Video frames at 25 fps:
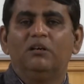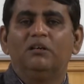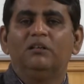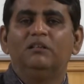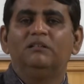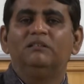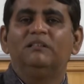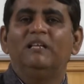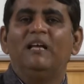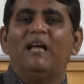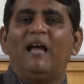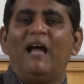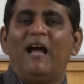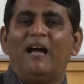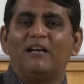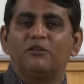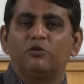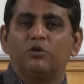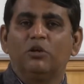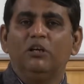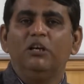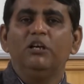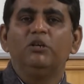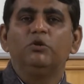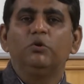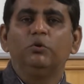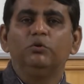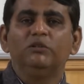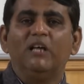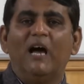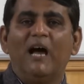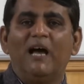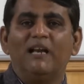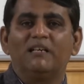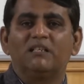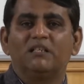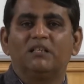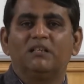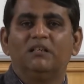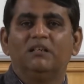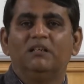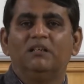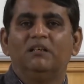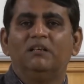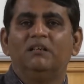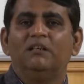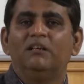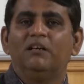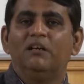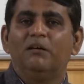They actually do that
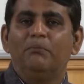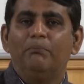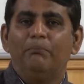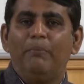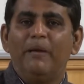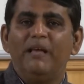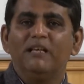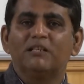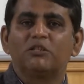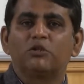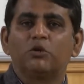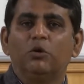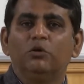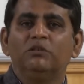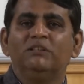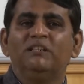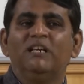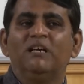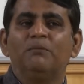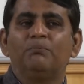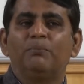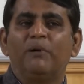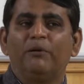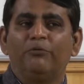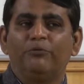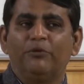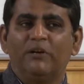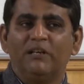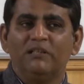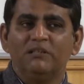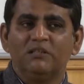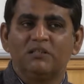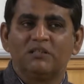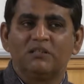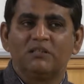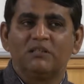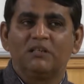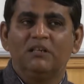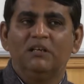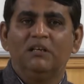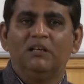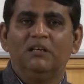based on their preference,